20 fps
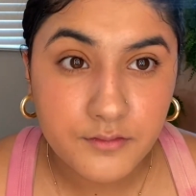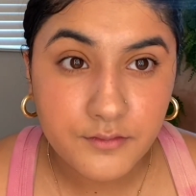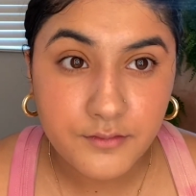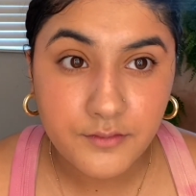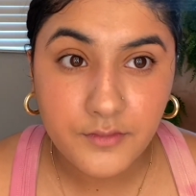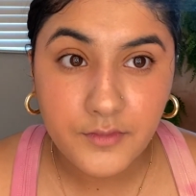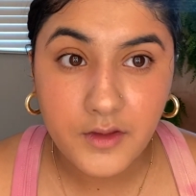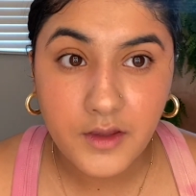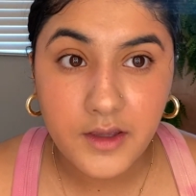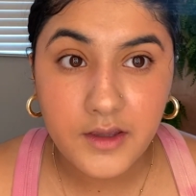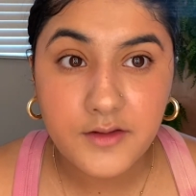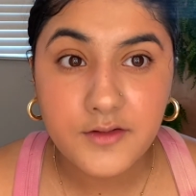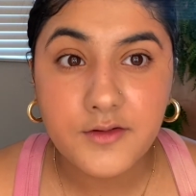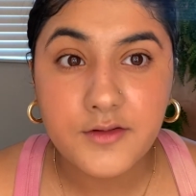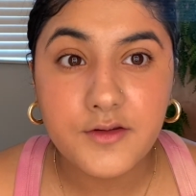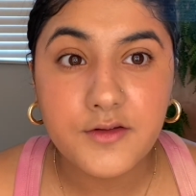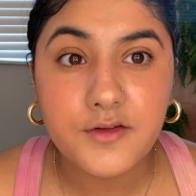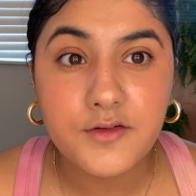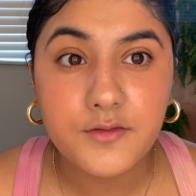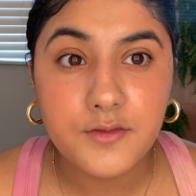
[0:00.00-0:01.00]
Okay, so
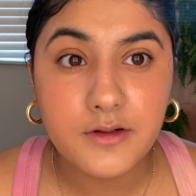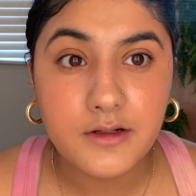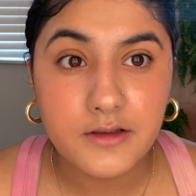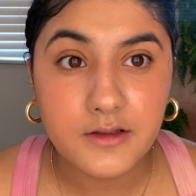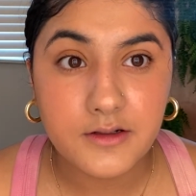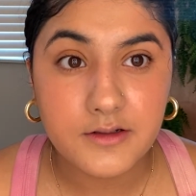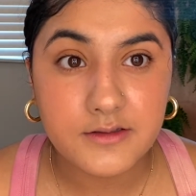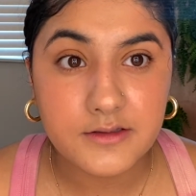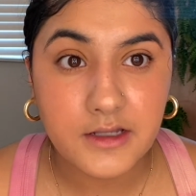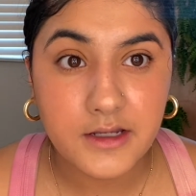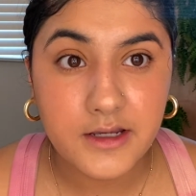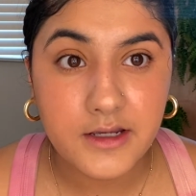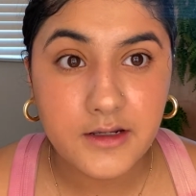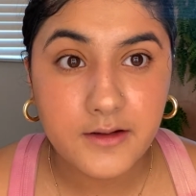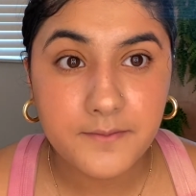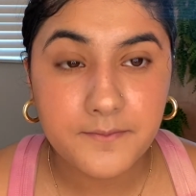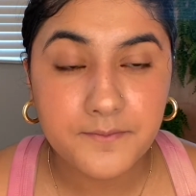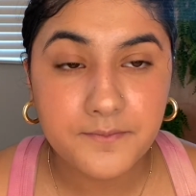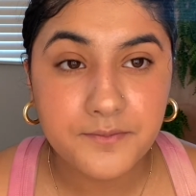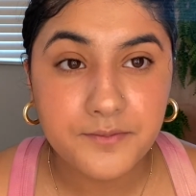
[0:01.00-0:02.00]
this is what it looks like.
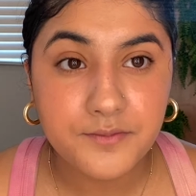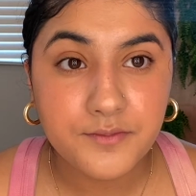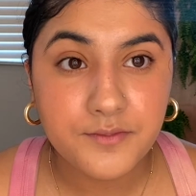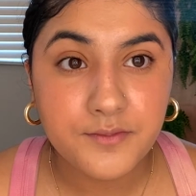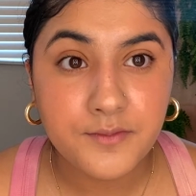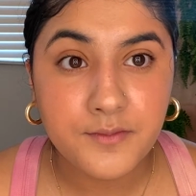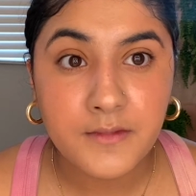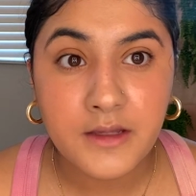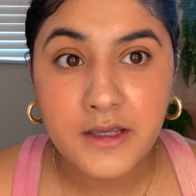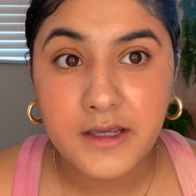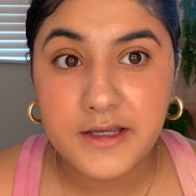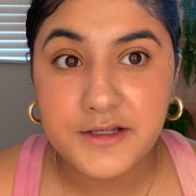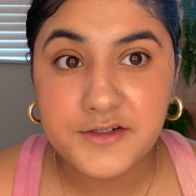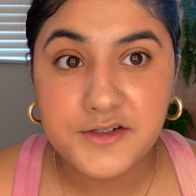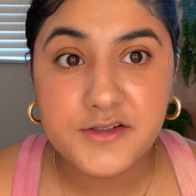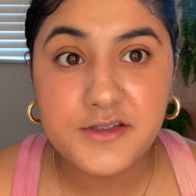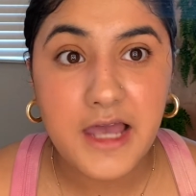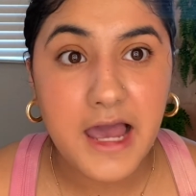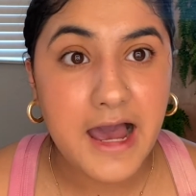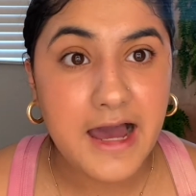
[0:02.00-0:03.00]
It
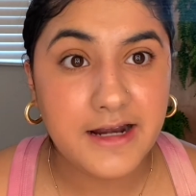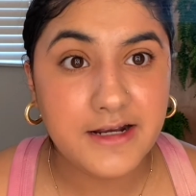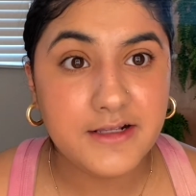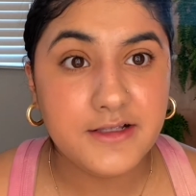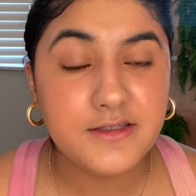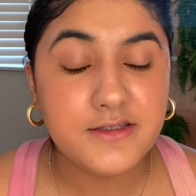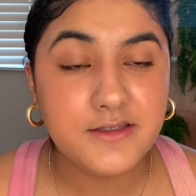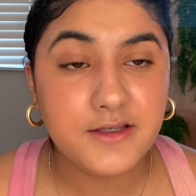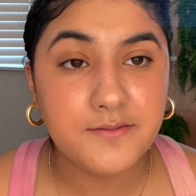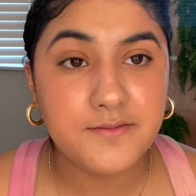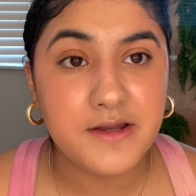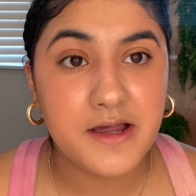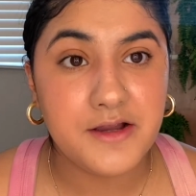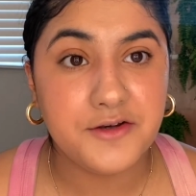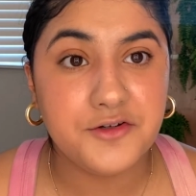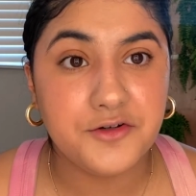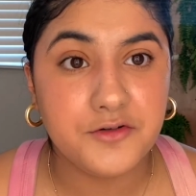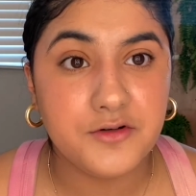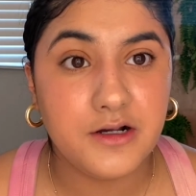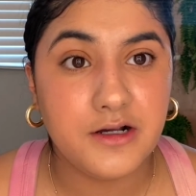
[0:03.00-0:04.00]
just added some
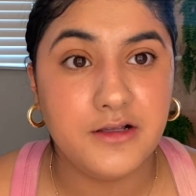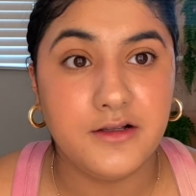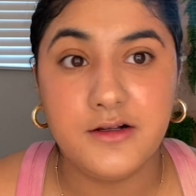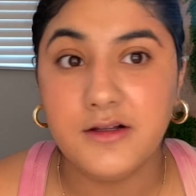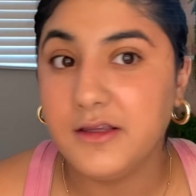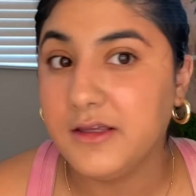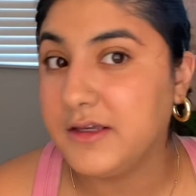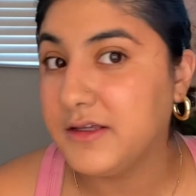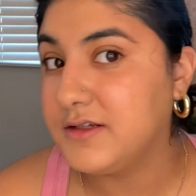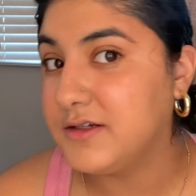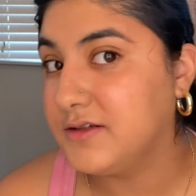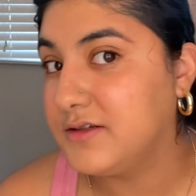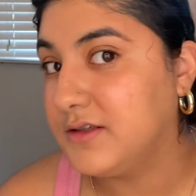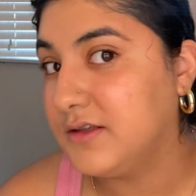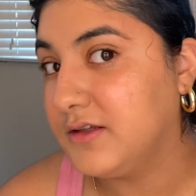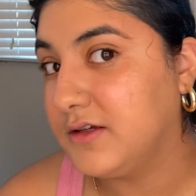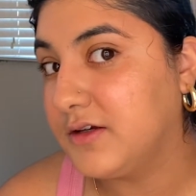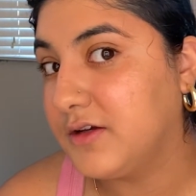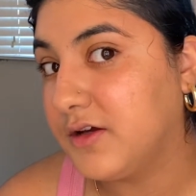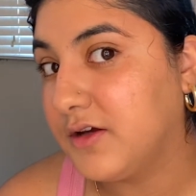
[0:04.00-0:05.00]
natural color. Like, it doesn't
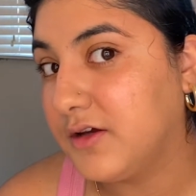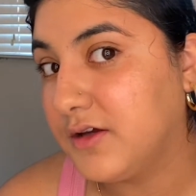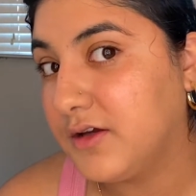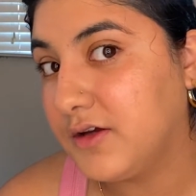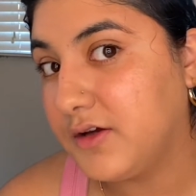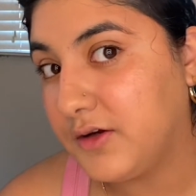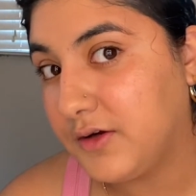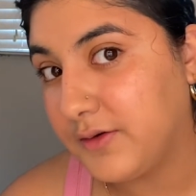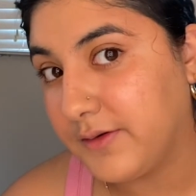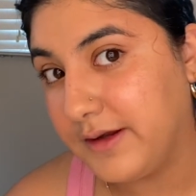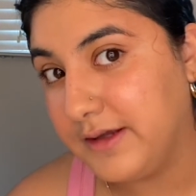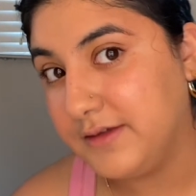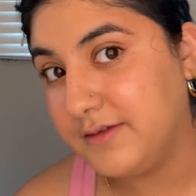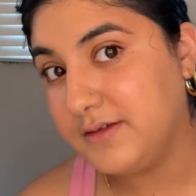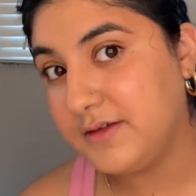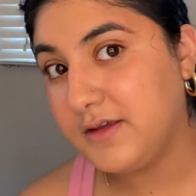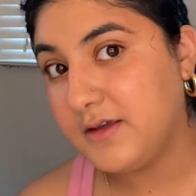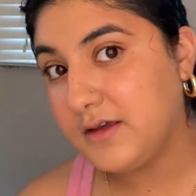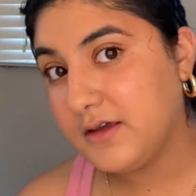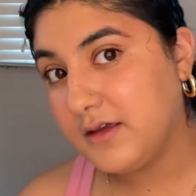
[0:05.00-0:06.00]
look
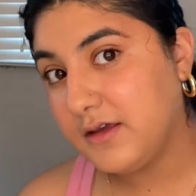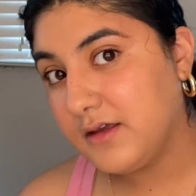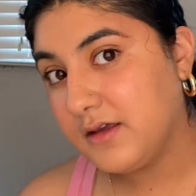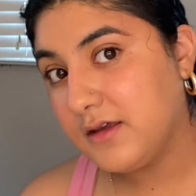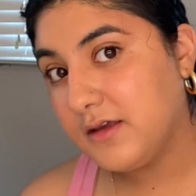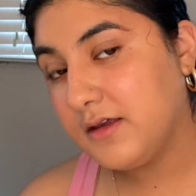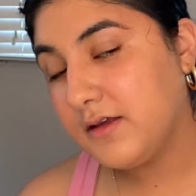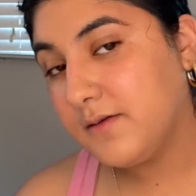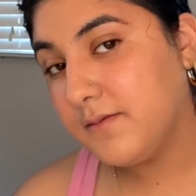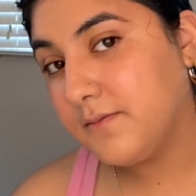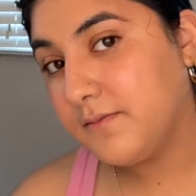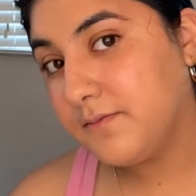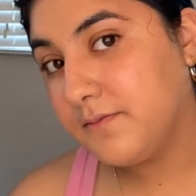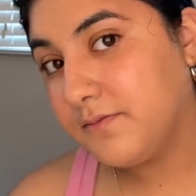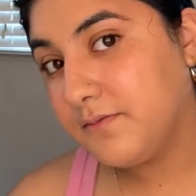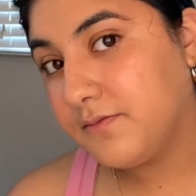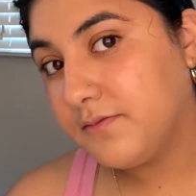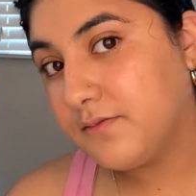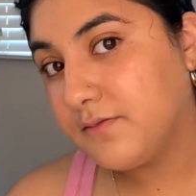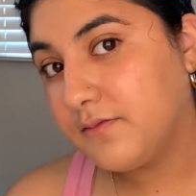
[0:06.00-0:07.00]
crazy,
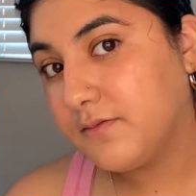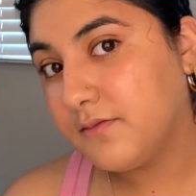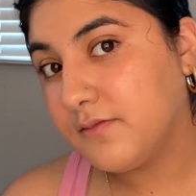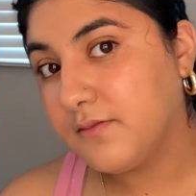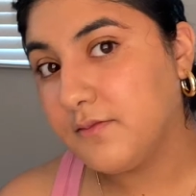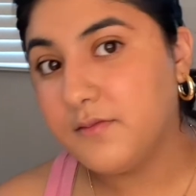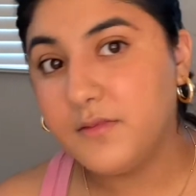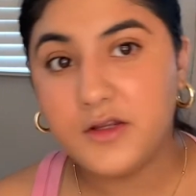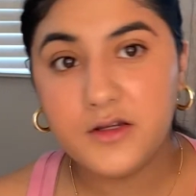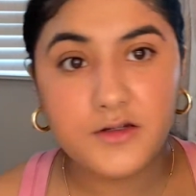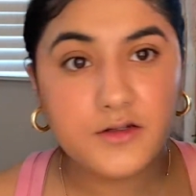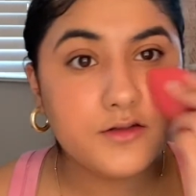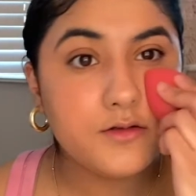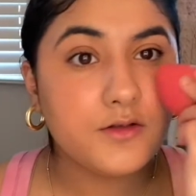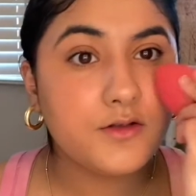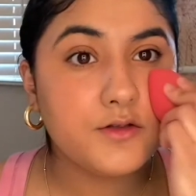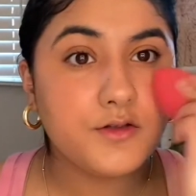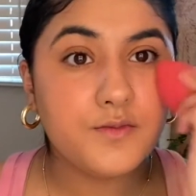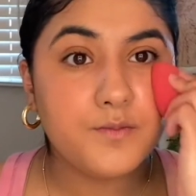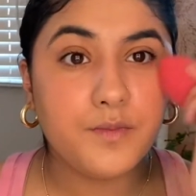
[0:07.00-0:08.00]
but it just
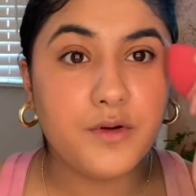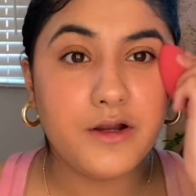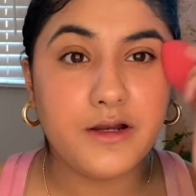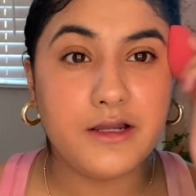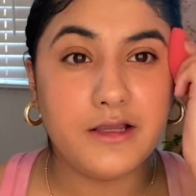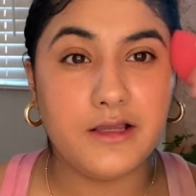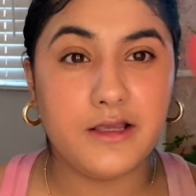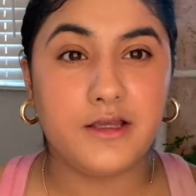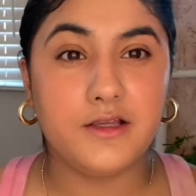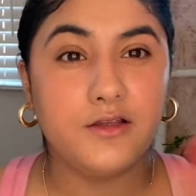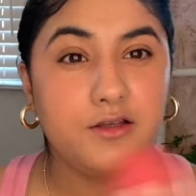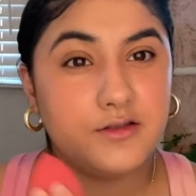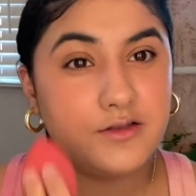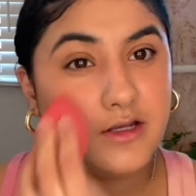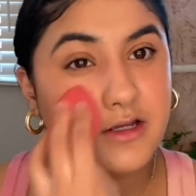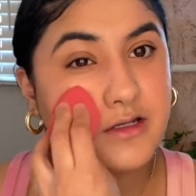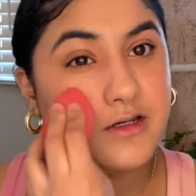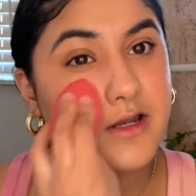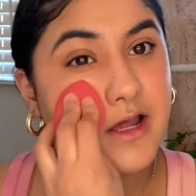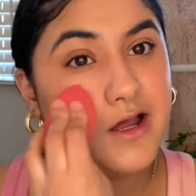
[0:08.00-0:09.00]
looks pretty. Like, it looks like
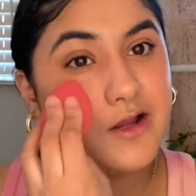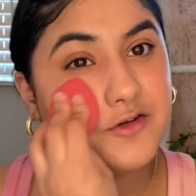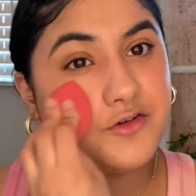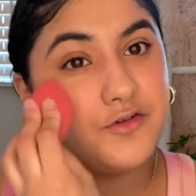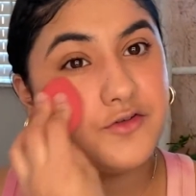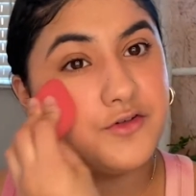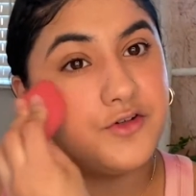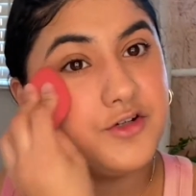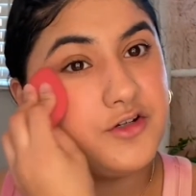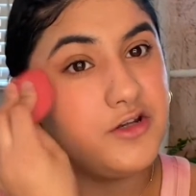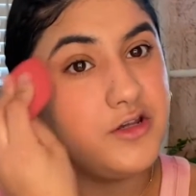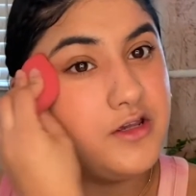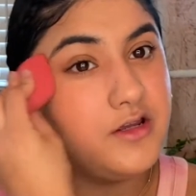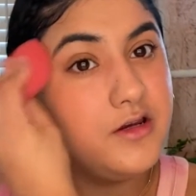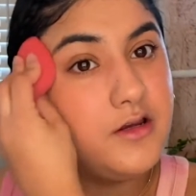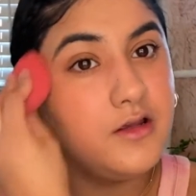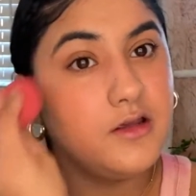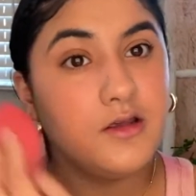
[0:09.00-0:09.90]
a natural sheen.